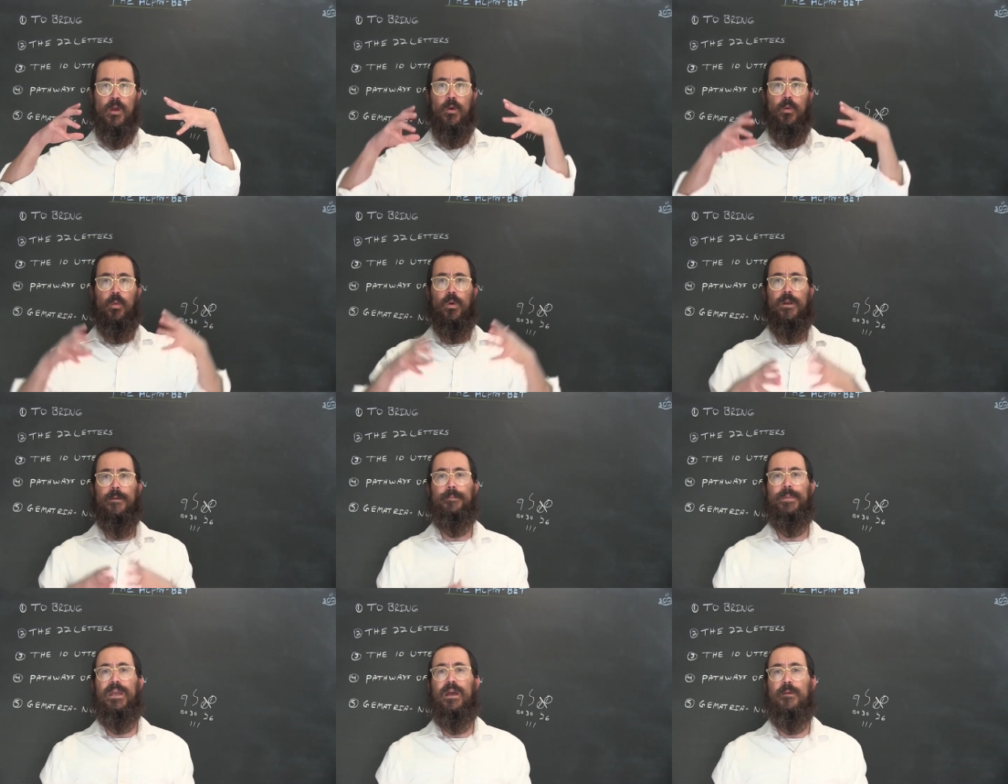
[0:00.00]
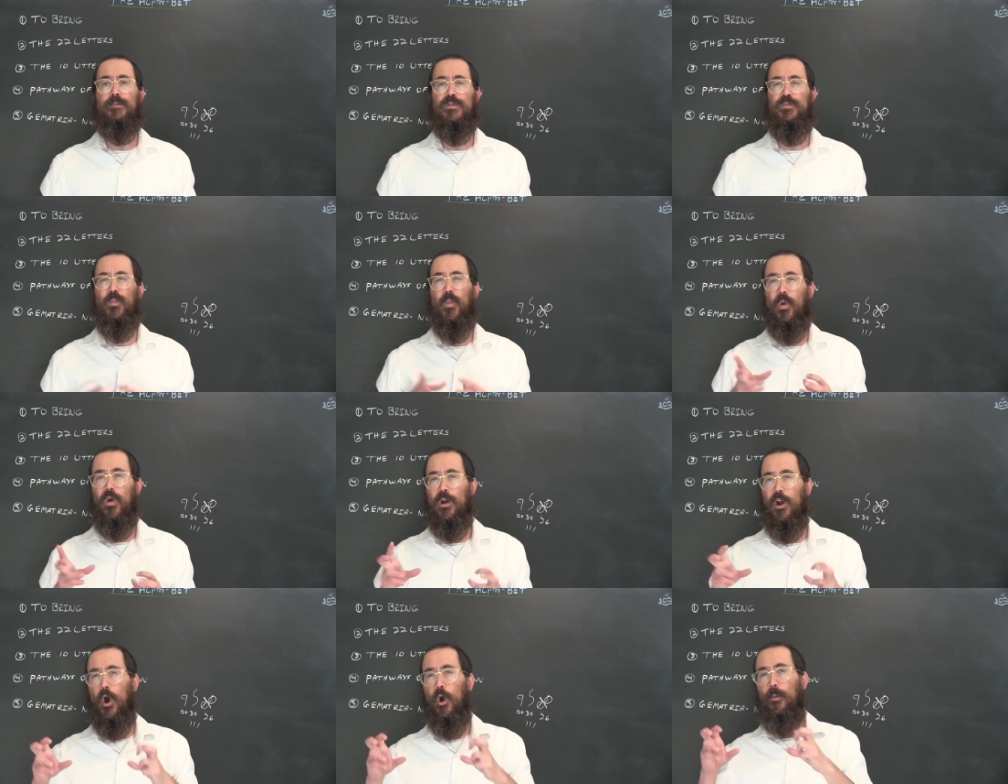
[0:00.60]
where it becomes
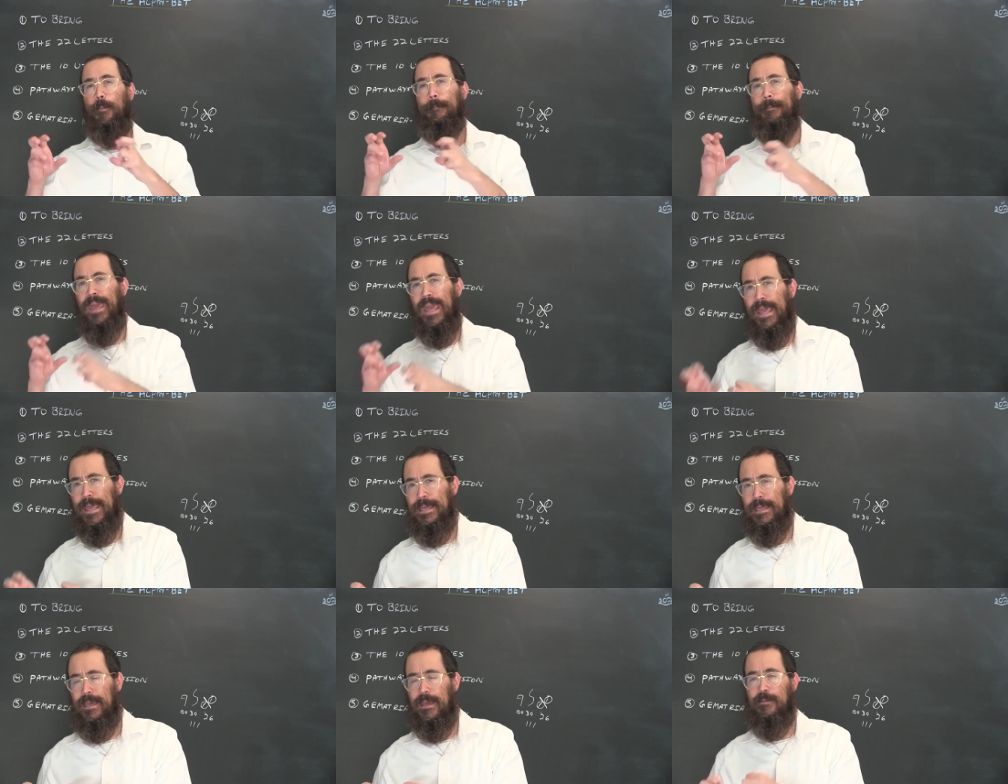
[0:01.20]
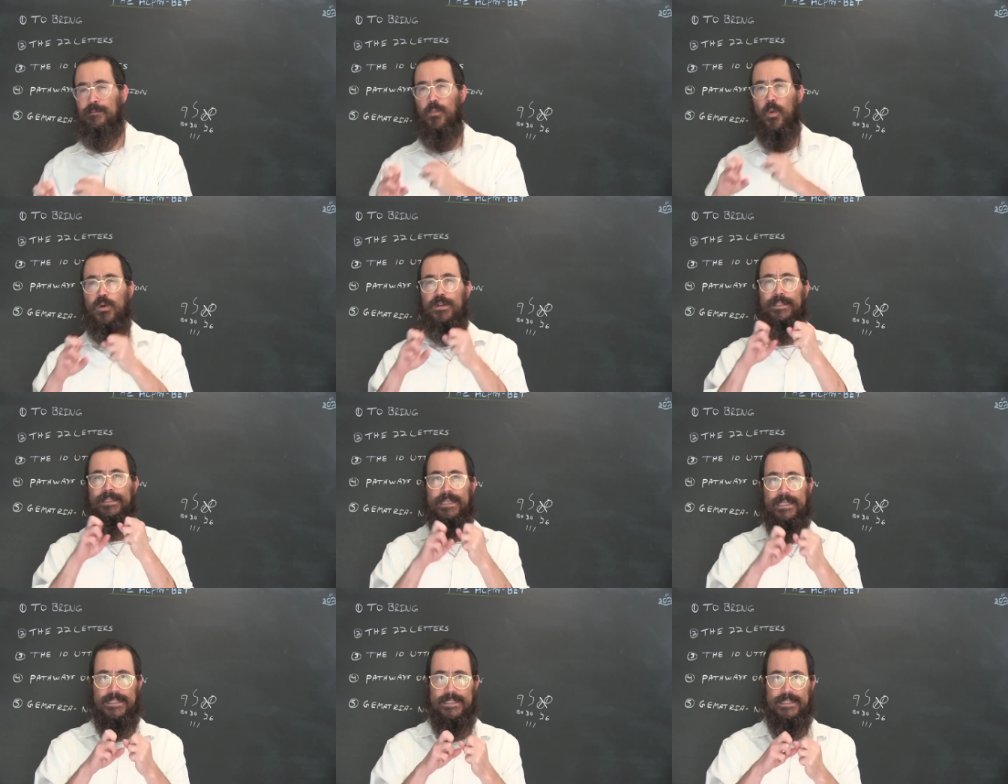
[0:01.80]
more opaque and more
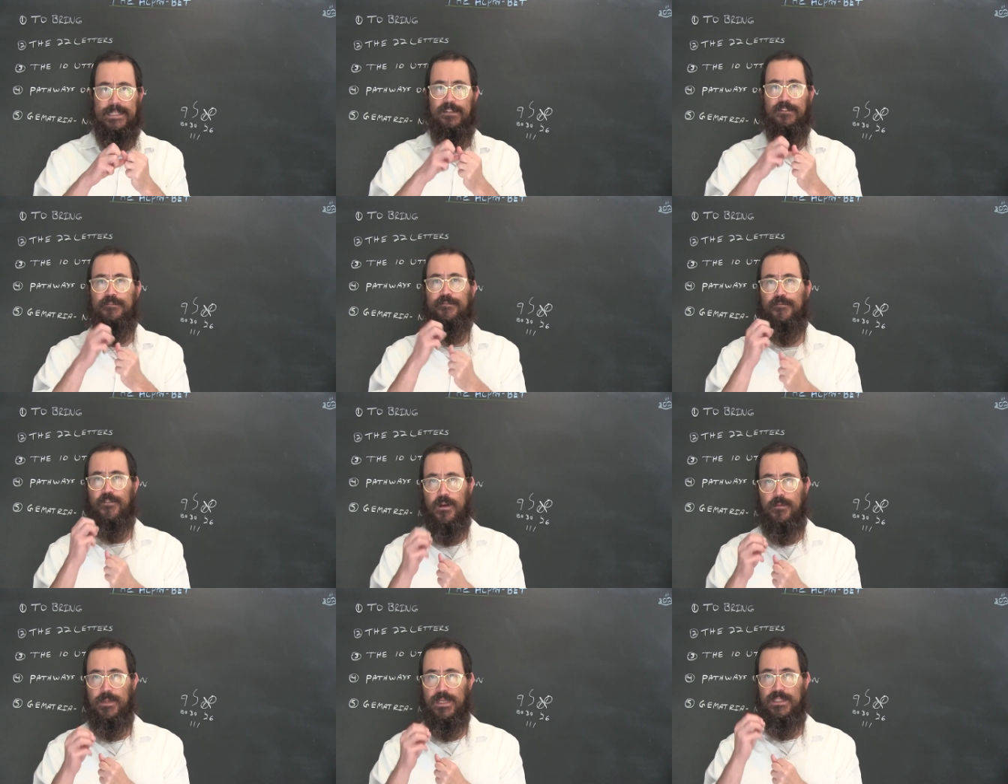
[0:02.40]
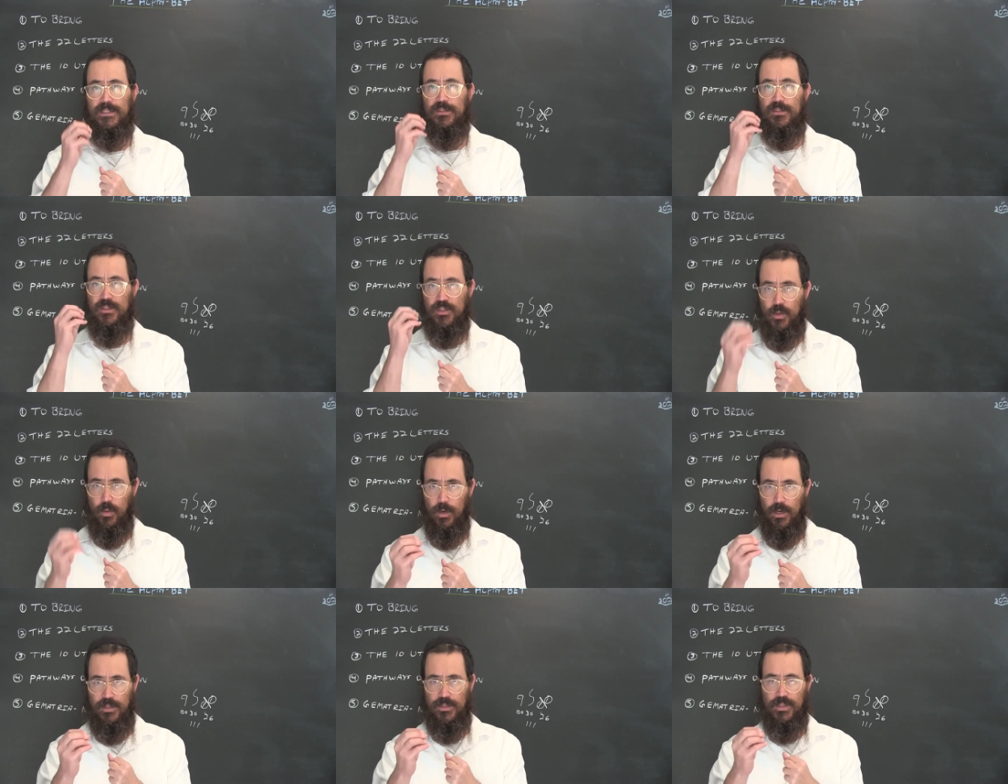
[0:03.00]
distant from its
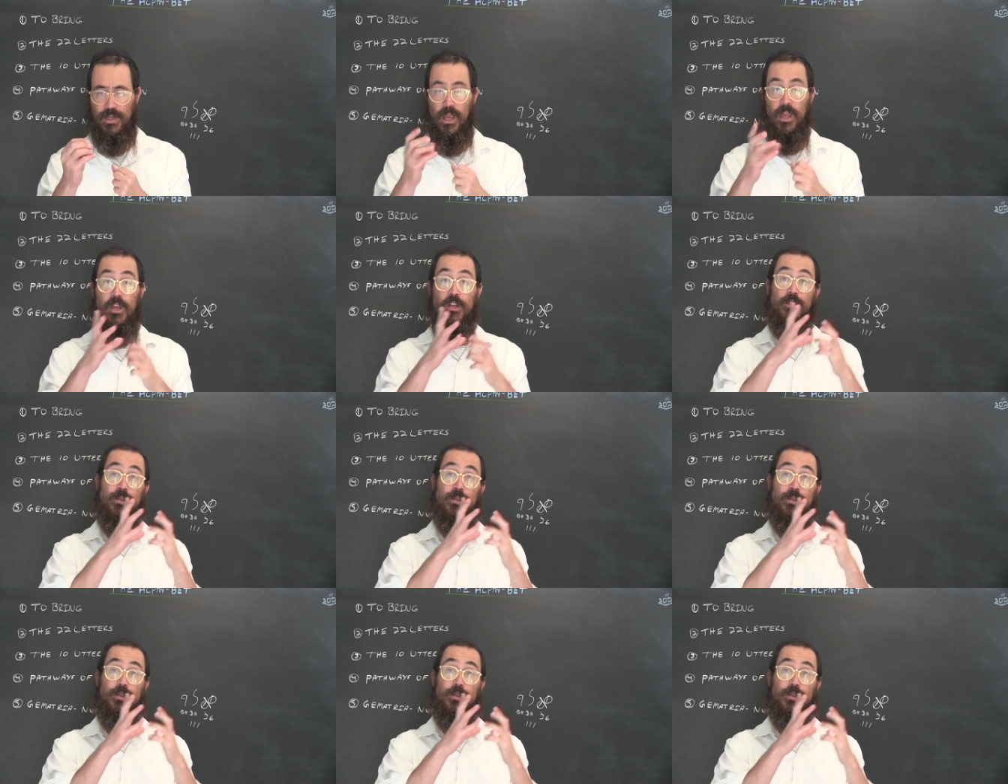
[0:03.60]
source.